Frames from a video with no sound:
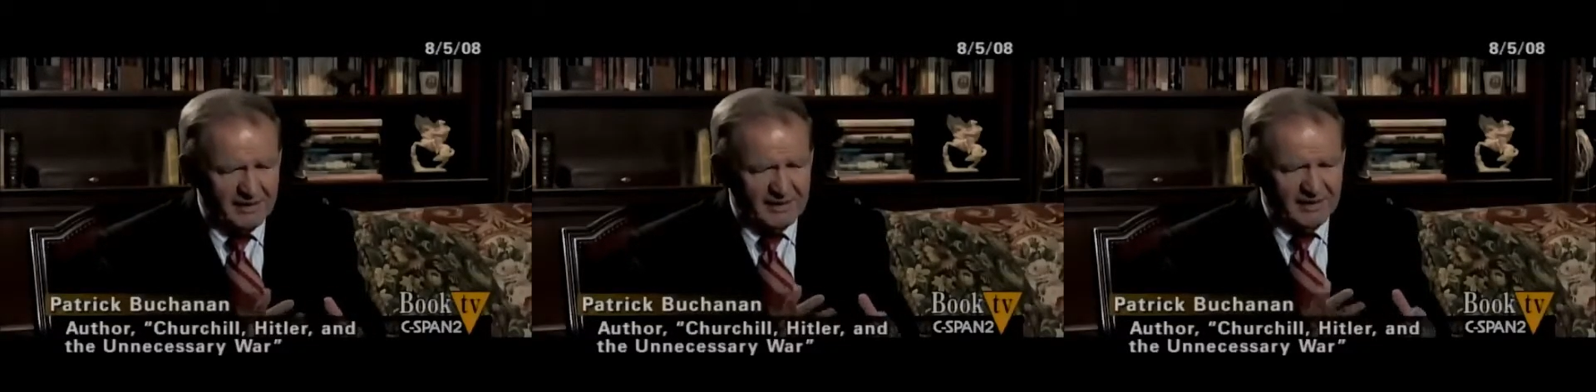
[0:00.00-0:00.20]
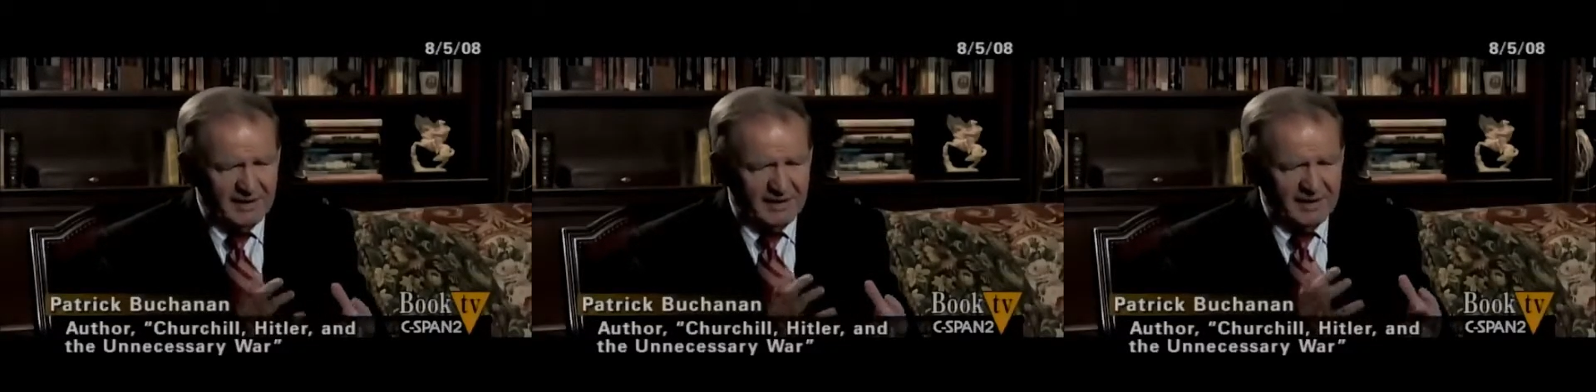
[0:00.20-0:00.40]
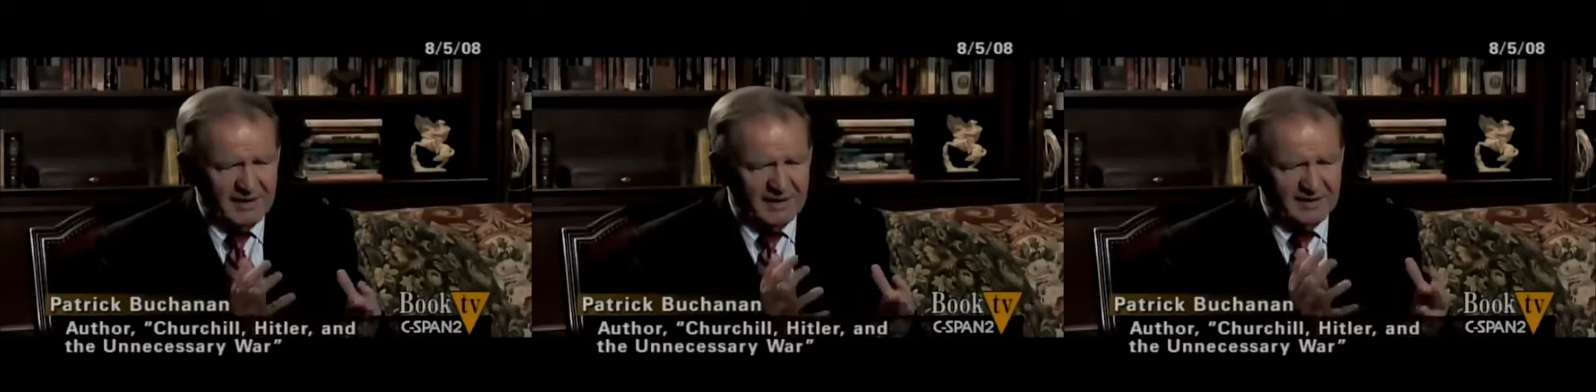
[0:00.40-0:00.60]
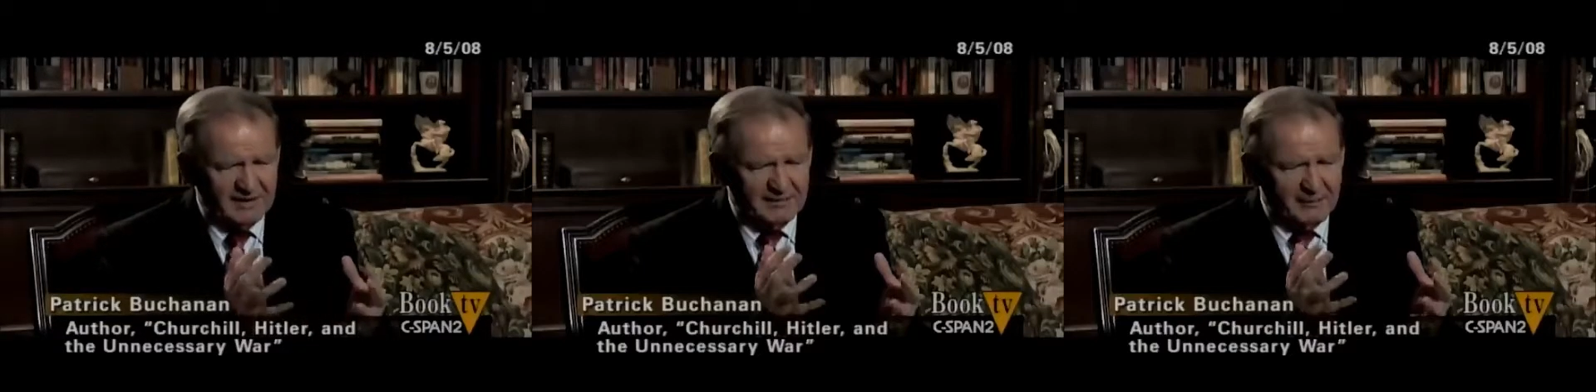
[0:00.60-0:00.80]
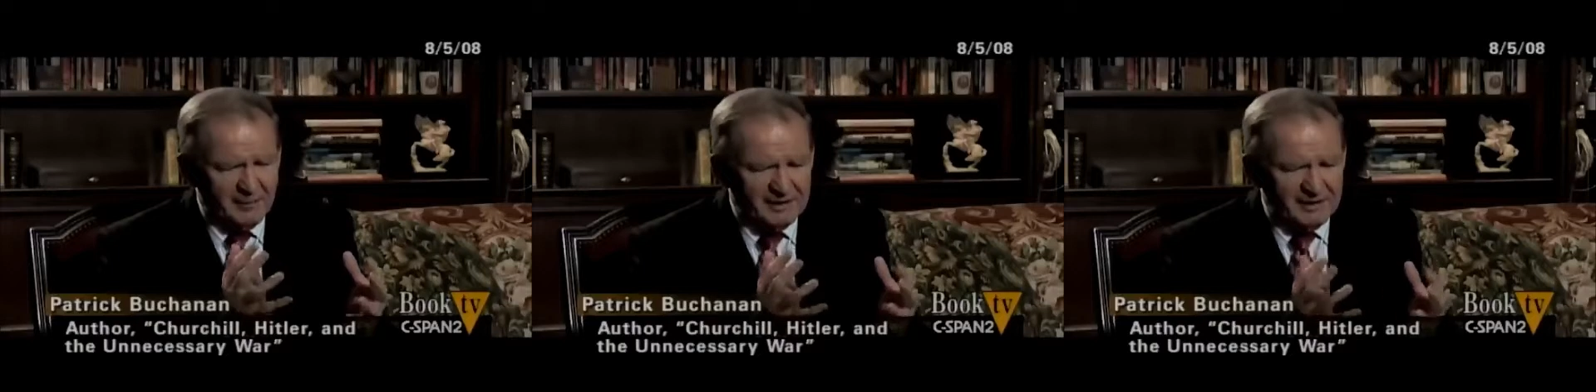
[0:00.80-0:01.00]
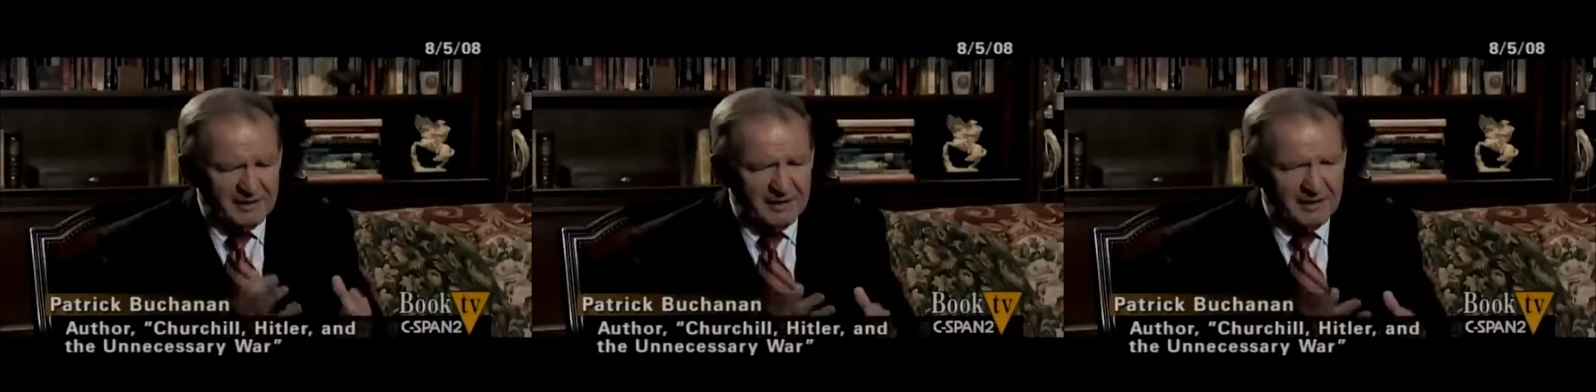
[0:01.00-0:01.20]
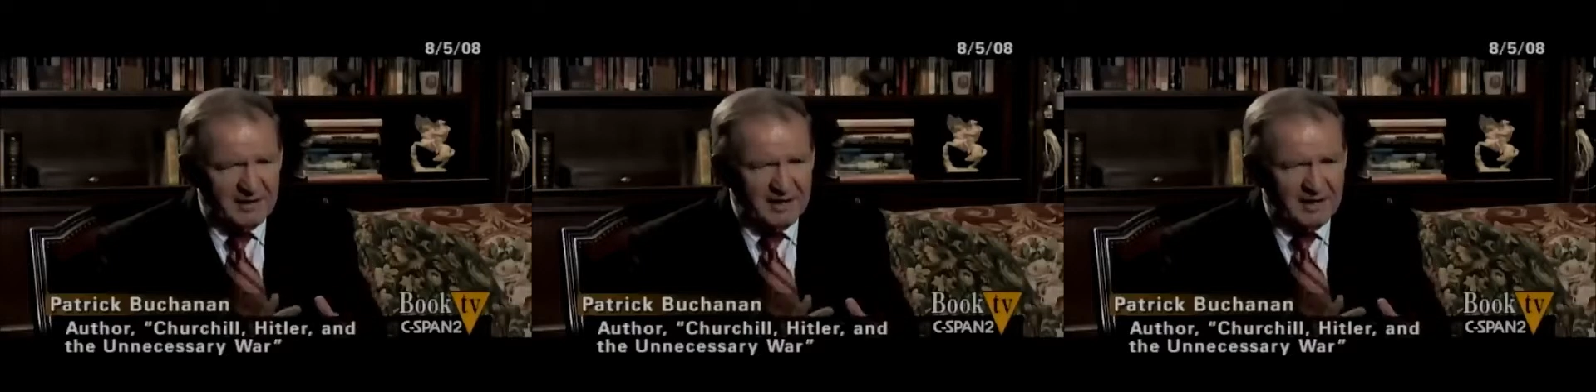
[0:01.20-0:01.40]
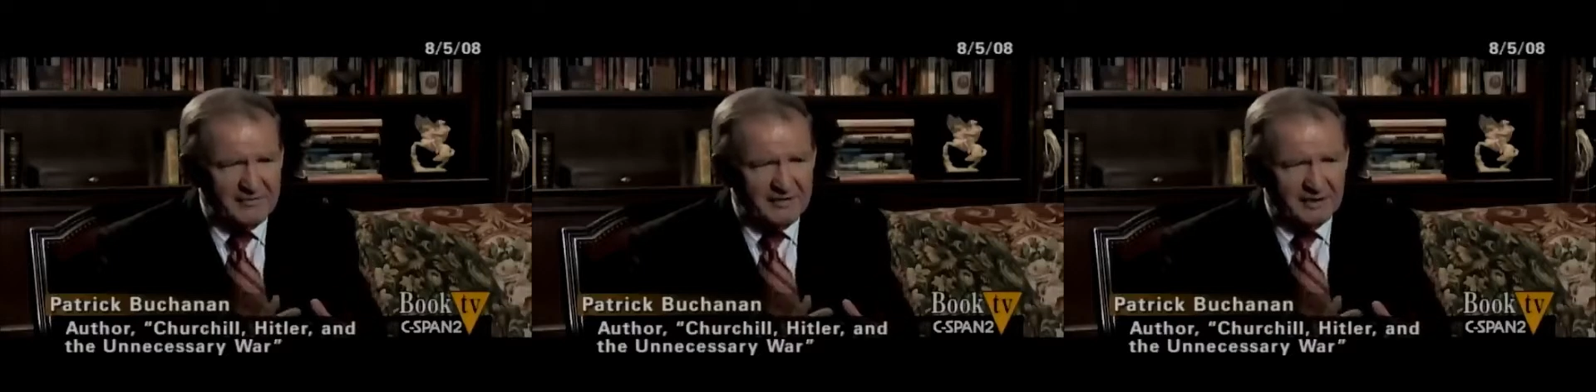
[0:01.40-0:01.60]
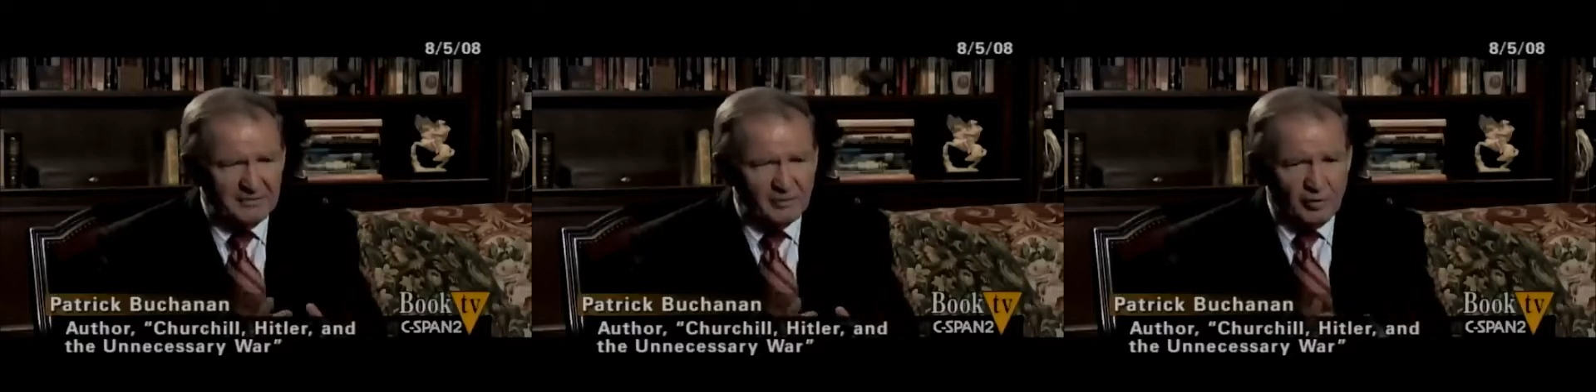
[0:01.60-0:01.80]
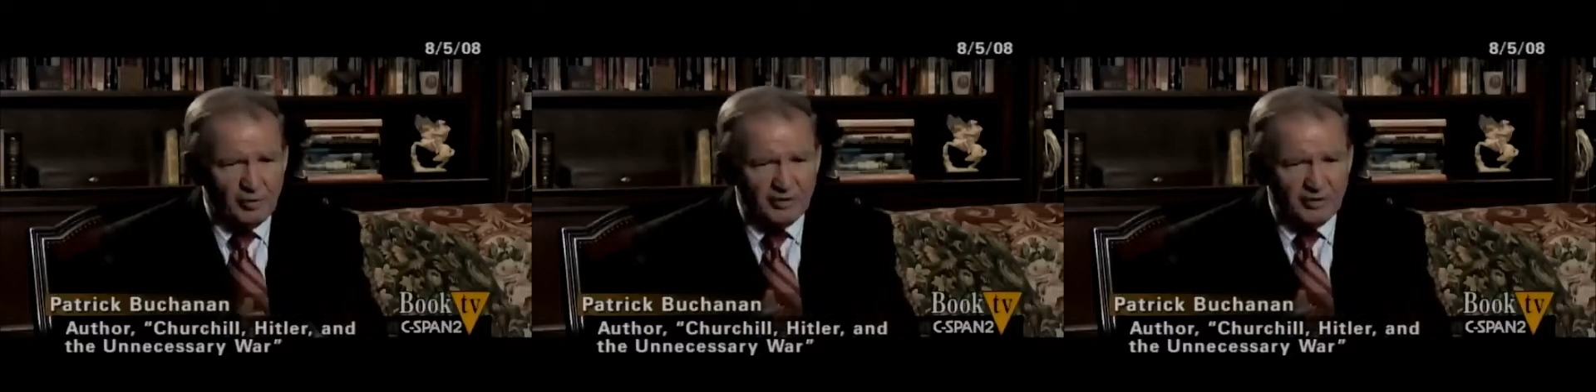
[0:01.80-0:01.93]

And Britain gave this war